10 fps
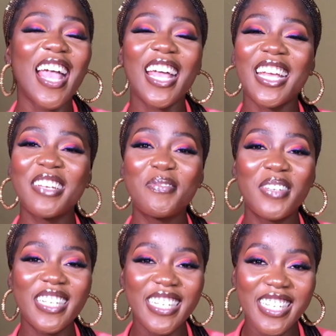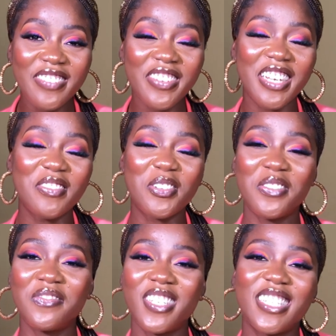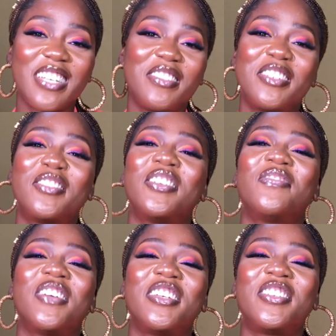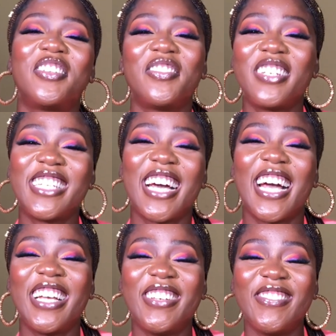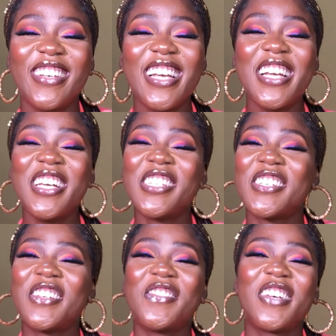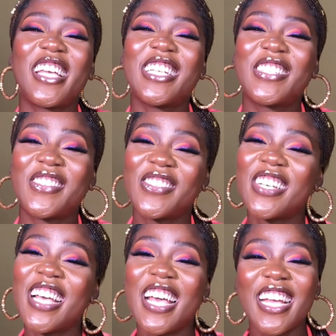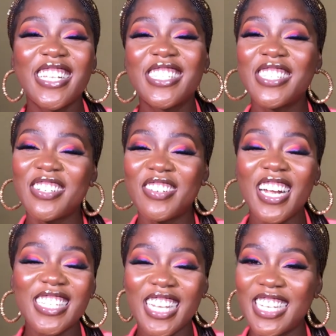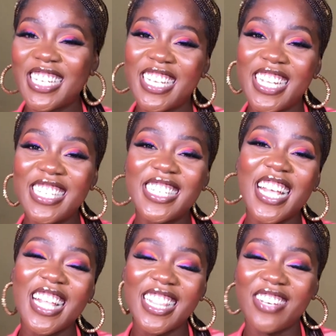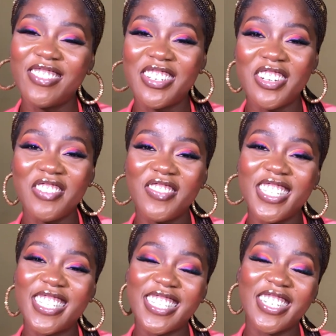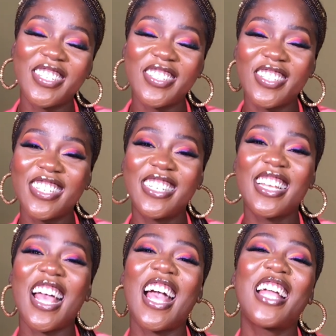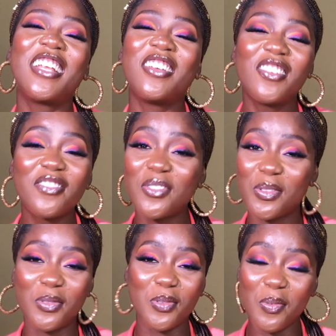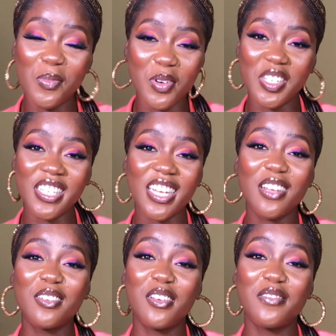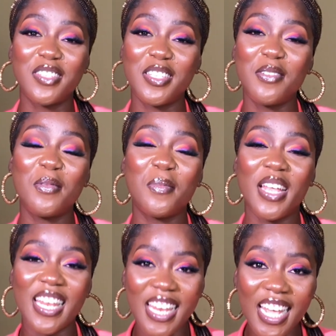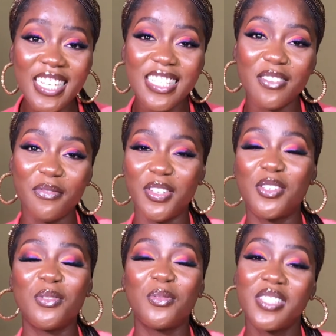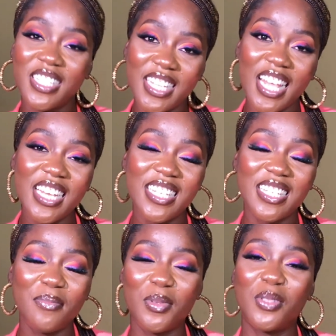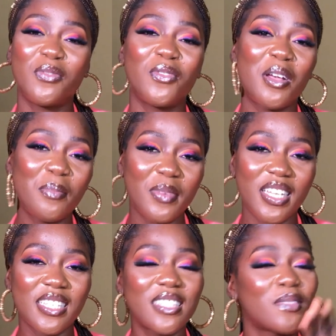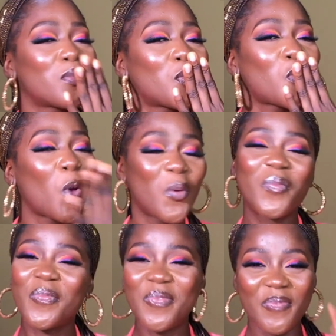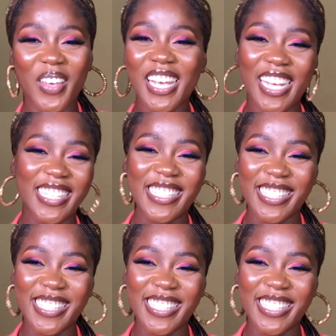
I believe and I'm convinced that you enjoyed my story time. So don't forget to interact and engage down in the comment section. I love you so much, and I'd love to see you in my next video. Until then, stay beautiful and blessed. Bye, guys.